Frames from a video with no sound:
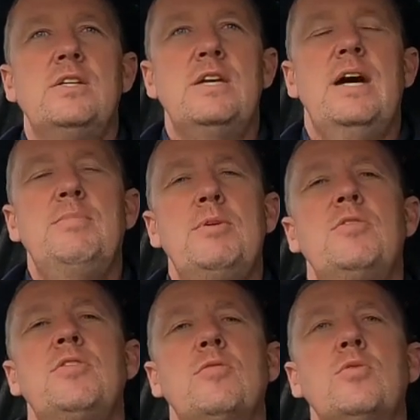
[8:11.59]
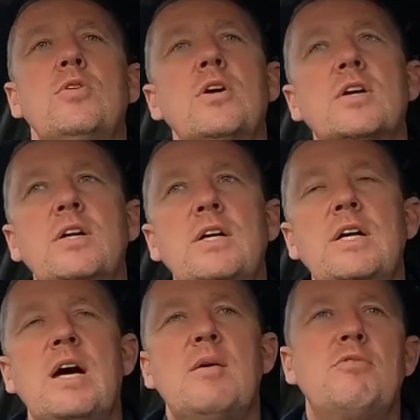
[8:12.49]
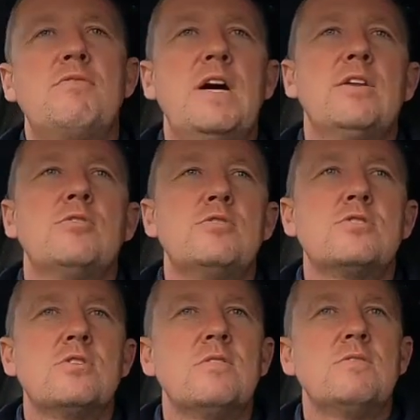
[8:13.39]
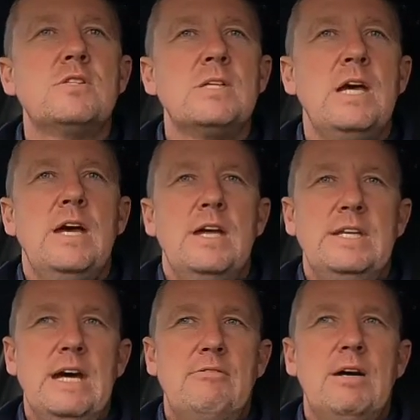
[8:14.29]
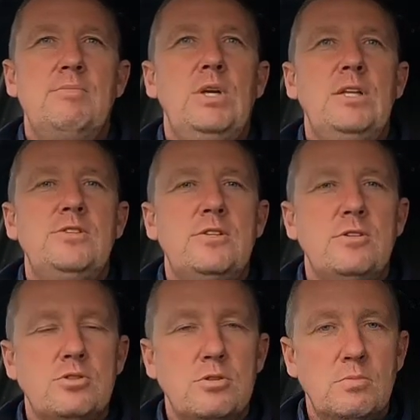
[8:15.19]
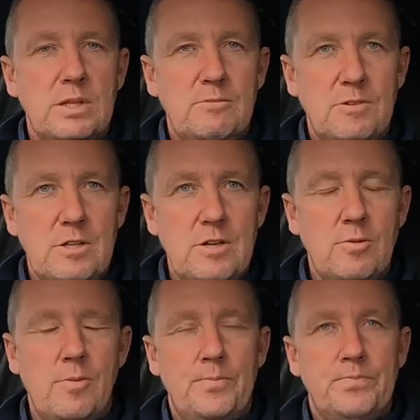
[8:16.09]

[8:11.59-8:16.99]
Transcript: You're happy with the work. I provide a good service. Now I'm willing to do something for you.